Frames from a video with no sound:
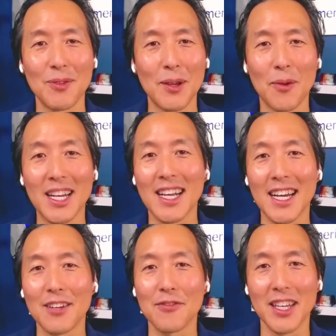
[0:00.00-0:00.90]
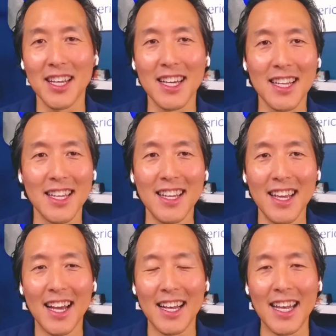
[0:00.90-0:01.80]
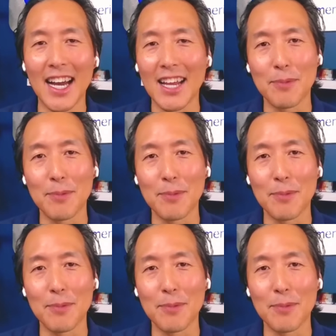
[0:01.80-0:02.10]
We want to kind of fit in and not have